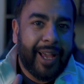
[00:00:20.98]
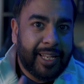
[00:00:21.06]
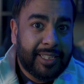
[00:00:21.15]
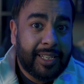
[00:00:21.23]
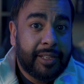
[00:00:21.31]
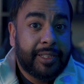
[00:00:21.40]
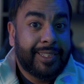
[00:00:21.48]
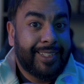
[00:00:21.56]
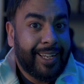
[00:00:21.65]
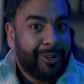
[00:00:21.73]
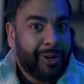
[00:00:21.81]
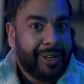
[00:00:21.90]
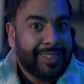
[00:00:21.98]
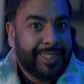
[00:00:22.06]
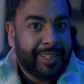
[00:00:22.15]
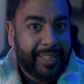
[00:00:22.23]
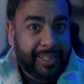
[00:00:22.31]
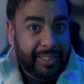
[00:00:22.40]
guys, stick around
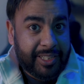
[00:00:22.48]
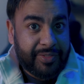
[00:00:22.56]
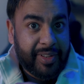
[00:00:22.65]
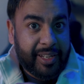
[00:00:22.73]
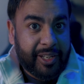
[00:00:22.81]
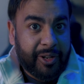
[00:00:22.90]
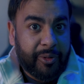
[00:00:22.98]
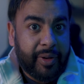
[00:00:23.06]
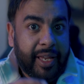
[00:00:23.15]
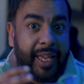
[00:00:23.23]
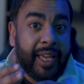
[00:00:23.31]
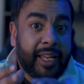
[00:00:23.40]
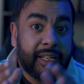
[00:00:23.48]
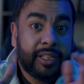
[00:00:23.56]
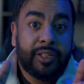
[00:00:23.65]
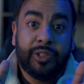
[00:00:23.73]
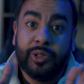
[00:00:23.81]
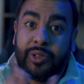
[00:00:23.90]
till the end of this video and
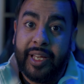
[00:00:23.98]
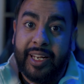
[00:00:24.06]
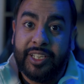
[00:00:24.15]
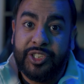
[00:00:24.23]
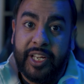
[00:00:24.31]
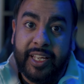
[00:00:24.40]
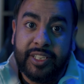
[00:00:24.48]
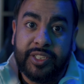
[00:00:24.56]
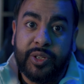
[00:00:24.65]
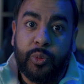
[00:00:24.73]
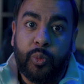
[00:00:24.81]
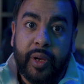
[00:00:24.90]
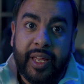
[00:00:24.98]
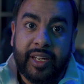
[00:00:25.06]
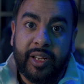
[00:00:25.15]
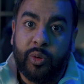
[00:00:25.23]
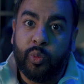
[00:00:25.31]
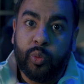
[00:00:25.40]
you'll get a chance to
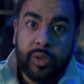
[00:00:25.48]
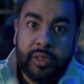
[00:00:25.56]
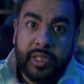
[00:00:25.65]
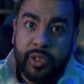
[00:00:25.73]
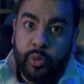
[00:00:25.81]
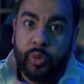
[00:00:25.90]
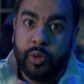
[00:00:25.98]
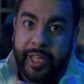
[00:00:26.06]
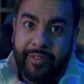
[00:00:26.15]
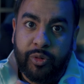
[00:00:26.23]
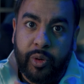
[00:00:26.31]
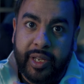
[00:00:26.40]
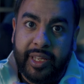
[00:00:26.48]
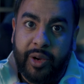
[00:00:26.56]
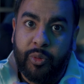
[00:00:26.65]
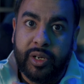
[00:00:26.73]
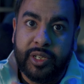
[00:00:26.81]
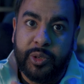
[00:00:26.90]
win a really cool giveaway
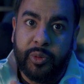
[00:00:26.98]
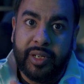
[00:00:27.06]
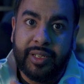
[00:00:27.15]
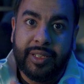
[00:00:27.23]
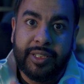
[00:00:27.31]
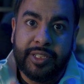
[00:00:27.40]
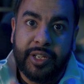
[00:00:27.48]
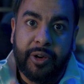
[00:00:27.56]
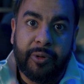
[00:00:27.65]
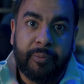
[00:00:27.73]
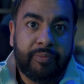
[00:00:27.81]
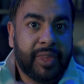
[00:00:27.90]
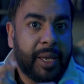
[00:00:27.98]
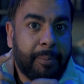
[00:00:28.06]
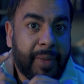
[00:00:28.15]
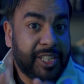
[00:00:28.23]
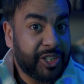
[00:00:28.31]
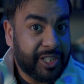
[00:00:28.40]
that we're doing. So
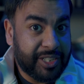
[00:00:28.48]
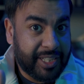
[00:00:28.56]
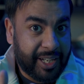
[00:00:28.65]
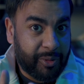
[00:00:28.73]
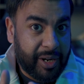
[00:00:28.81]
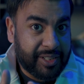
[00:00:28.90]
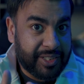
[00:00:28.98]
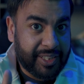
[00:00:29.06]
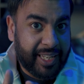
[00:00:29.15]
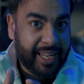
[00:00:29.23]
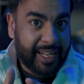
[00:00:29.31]
make sure you stick around till the